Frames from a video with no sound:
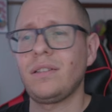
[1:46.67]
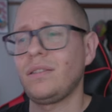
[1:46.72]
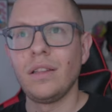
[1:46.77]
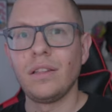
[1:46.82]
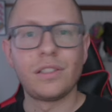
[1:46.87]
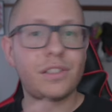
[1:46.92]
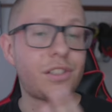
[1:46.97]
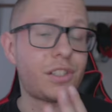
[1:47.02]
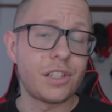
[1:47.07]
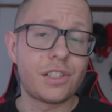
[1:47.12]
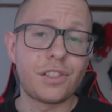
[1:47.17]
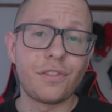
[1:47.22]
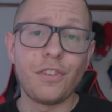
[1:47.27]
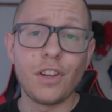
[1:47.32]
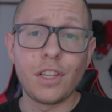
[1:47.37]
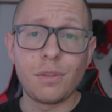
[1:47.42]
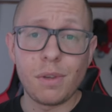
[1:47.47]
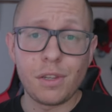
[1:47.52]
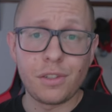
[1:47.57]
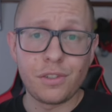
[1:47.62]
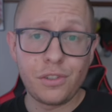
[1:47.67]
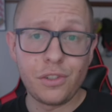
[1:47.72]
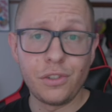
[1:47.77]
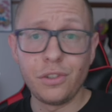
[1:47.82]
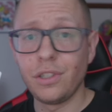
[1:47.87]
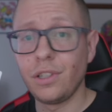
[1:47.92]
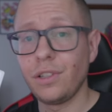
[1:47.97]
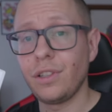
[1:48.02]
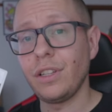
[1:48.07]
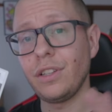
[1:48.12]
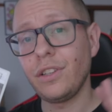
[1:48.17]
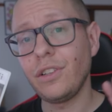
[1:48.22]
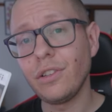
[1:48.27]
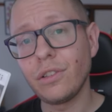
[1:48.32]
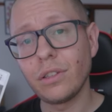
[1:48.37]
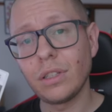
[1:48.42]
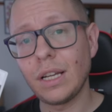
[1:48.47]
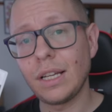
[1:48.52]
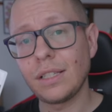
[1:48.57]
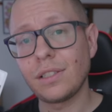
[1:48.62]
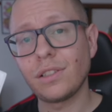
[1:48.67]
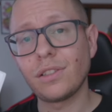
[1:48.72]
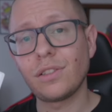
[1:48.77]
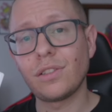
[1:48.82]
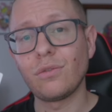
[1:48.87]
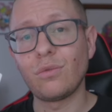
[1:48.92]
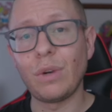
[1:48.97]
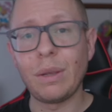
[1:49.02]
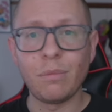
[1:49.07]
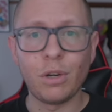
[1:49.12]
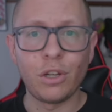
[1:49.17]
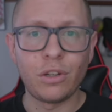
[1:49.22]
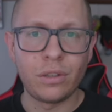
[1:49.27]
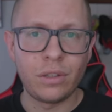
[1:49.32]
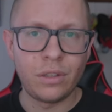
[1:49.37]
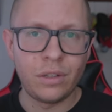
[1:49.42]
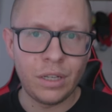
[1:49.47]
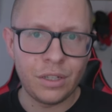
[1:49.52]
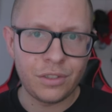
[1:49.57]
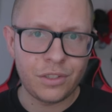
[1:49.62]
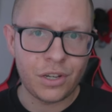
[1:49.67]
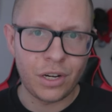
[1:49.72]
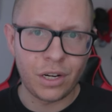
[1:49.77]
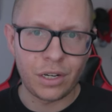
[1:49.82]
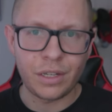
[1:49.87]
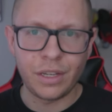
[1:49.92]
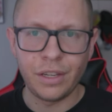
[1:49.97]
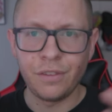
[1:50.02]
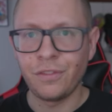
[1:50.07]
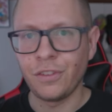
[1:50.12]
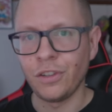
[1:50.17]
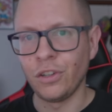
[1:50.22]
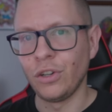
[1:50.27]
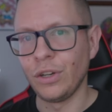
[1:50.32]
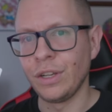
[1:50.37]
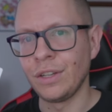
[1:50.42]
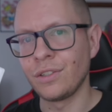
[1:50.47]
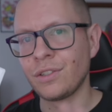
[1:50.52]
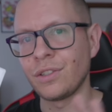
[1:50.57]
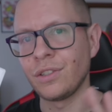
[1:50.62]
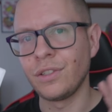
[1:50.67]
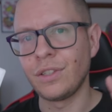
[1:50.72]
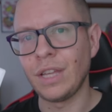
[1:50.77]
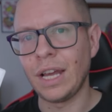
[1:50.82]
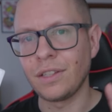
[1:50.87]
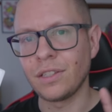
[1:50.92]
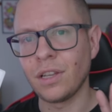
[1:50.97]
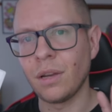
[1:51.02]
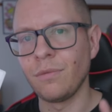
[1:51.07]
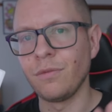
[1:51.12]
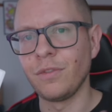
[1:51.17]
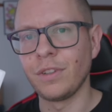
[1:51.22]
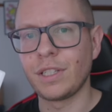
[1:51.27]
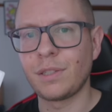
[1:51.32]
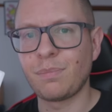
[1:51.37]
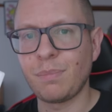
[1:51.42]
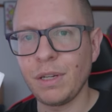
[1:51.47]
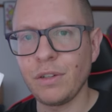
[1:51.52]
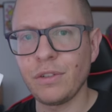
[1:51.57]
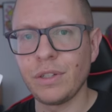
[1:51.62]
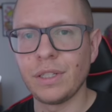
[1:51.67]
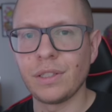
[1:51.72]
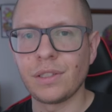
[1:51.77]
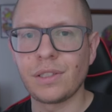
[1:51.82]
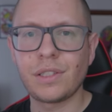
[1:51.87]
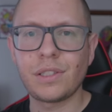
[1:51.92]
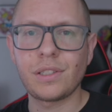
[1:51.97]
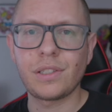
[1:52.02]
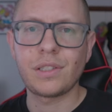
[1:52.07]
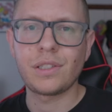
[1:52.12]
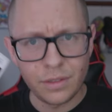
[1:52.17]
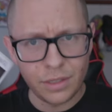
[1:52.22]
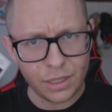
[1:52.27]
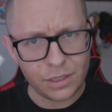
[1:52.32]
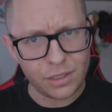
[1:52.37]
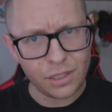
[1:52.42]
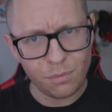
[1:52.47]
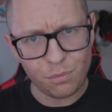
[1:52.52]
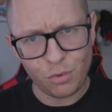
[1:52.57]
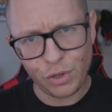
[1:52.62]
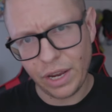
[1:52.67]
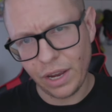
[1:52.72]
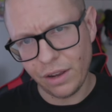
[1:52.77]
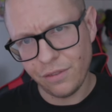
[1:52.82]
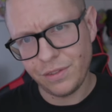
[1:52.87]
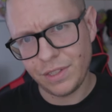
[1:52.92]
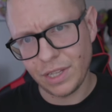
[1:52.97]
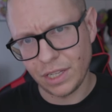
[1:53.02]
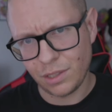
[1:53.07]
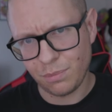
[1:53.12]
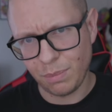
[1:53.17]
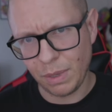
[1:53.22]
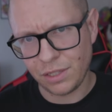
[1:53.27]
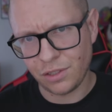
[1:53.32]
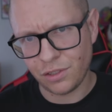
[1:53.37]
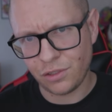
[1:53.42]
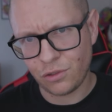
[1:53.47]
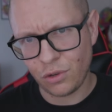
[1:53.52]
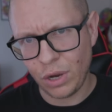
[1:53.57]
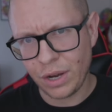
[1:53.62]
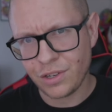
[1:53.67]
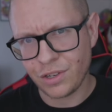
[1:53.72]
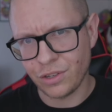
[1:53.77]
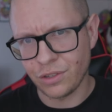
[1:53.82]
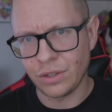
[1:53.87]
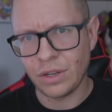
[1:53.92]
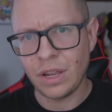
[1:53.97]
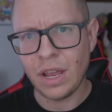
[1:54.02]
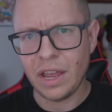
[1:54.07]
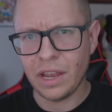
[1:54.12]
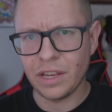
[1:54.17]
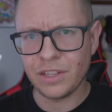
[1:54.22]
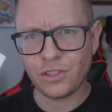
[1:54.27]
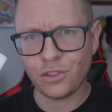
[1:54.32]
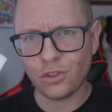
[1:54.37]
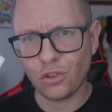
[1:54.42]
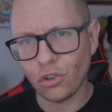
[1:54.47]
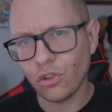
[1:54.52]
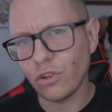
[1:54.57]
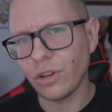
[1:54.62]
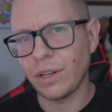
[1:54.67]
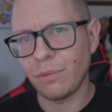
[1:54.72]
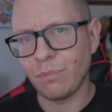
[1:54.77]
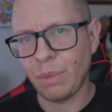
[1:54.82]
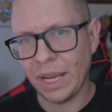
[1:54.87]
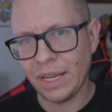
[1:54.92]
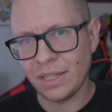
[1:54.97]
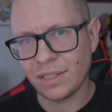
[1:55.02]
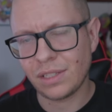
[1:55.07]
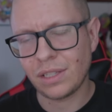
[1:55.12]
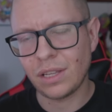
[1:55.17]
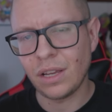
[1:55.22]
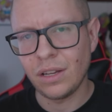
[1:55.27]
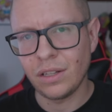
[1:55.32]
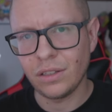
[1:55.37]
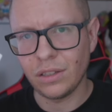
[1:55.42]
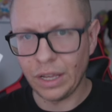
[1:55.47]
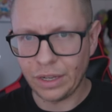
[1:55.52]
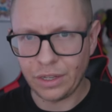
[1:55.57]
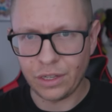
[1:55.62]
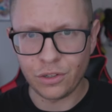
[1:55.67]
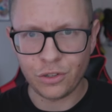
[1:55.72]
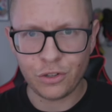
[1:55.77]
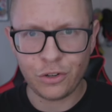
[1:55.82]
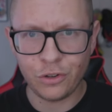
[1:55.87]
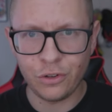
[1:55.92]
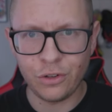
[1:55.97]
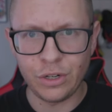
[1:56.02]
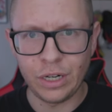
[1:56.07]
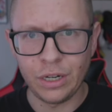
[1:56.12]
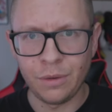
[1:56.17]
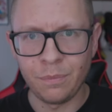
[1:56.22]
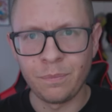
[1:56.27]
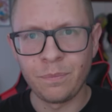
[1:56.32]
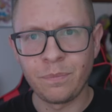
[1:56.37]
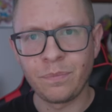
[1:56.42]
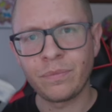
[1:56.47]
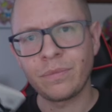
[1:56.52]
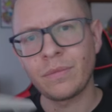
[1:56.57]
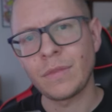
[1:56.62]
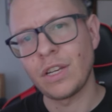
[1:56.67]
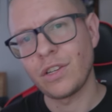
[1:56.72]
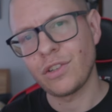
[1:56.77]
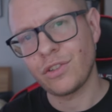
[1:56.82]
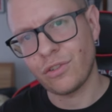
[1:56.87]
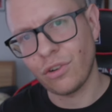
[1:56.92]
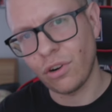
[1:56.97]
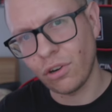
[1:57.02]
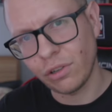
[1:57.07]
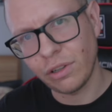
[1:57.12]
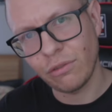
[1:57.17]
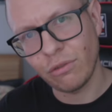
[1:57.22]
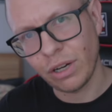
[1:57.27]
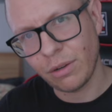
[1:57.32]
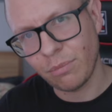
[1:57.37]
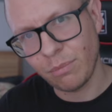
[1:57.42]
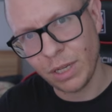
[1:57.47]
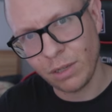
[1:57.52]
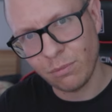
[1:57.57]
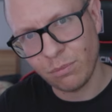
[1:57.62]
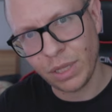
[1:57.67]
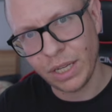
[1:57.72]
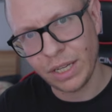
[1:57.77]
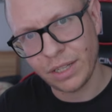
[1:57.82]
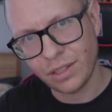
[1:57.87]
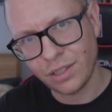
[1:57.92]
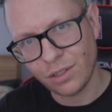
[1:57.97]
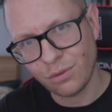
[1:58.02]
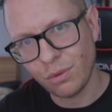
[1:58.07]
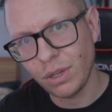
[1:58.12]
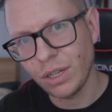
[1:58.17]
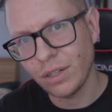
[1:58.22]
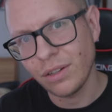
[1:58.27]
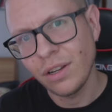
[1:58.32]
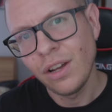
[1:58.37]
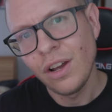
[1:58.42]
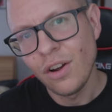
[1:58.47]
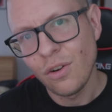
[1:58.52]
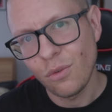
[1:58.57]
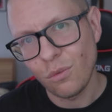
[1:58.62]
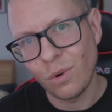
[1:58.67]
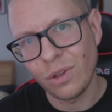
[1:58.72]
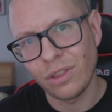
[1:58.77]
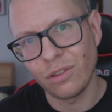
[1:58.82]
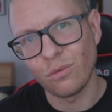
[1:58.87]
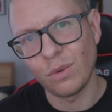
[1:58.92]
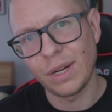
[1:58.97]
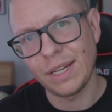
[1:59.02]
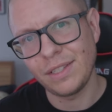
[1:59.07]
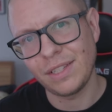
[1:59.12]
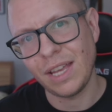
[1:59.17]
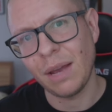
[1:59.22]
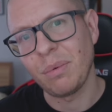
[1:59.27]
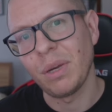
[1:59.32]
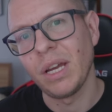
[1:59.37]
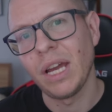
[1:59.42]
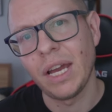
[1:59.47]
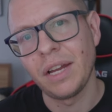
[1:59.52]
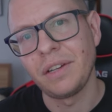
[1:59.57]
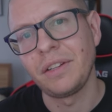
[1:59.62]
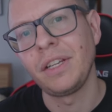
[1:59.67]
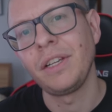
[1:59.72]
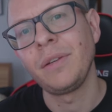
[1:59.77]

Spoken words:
This is just the first-person shooter that utilizes the Wiimote and the nunchuck, if you're into that type of experience. Next up we have Dead Space Extraction, a story-based light gun shooter. Strongly recommend playing this one with the Wii Zapper handy.